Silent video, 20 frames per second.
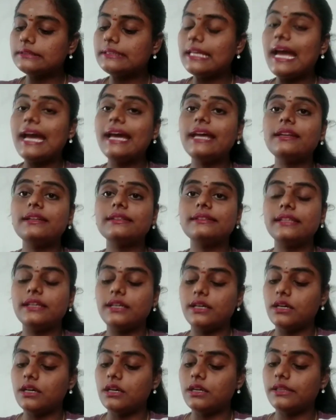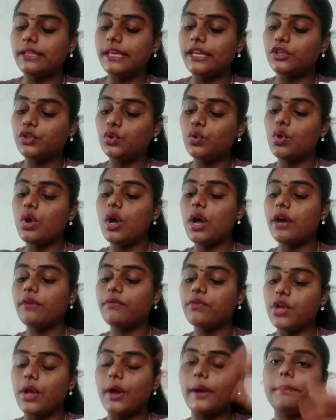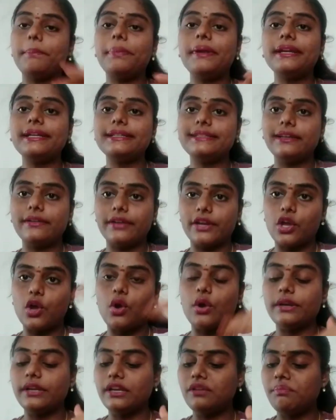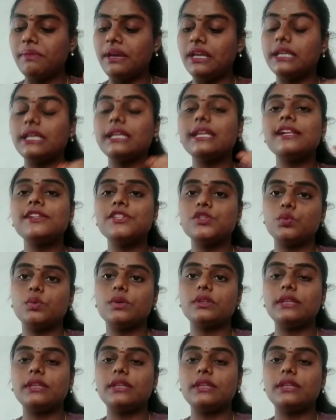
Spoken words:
they too have copied the recorded materials